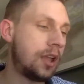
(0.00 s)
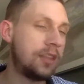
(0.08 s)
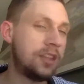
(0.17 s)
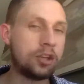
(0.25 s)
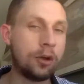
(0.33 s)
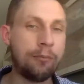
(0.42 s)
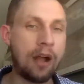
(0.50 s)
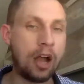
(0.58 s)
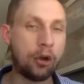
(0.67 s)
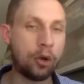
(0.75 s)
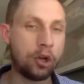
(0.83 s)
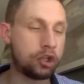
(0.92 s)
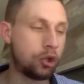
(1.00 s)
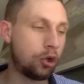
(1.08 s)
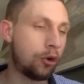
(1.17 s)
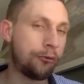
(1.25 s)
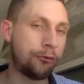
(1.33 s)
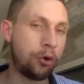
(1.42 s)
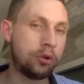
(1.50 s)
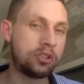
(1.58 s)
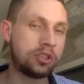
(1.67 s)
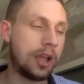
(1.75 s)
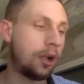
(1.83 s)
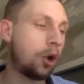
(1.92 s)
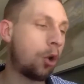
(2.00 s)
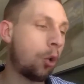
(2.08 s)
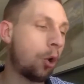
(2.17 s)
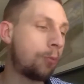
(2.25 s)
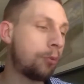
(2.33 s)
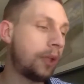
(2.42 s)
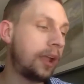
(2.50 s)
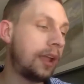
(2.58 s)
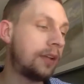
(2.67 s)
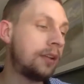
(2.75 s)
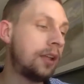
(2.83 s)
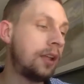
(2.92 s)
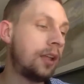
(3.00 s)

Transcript: These are moderate sugar fruits. On core plan,